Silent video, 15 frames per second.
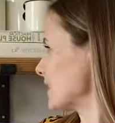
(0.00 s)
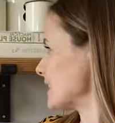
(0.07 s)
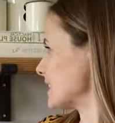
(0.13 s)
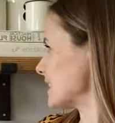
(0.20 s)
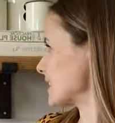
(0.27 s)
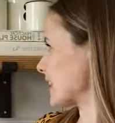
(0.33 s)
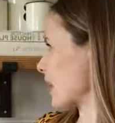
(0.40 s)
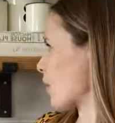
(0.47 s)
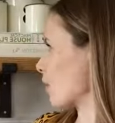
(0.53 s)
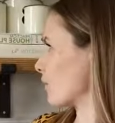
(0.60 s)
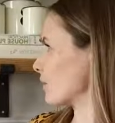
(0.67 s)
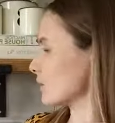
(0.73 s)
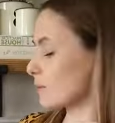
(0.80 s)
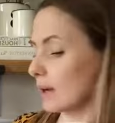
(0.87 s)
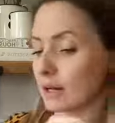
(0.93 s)
to get off
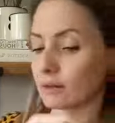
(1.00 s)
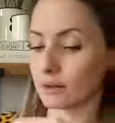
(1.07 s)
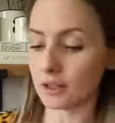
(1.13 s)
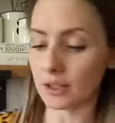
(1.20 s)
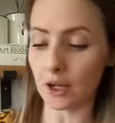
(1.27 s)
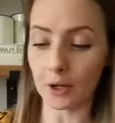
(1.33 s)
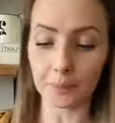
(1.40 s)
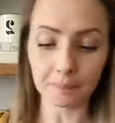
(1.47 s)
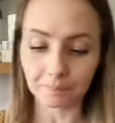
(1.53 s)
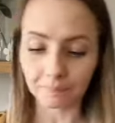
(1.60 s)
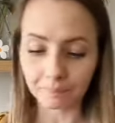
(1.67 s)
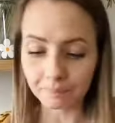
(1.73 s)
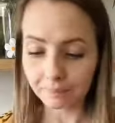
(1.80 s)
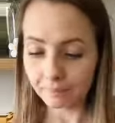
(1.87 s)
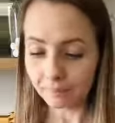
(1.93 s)
as well. So
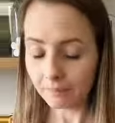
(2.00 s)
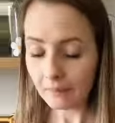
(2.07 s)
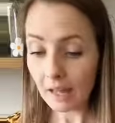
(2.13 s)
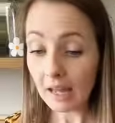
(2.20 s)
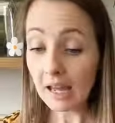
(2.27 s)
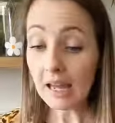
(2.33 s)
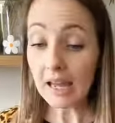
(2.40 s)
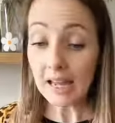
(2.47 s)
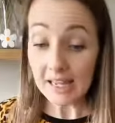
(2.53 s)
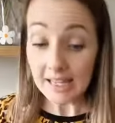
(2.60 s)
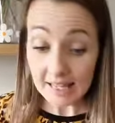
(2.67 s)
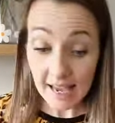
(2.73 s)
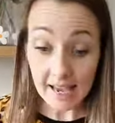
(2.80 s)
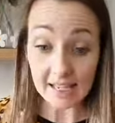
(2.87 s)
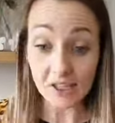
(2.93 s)
yeah,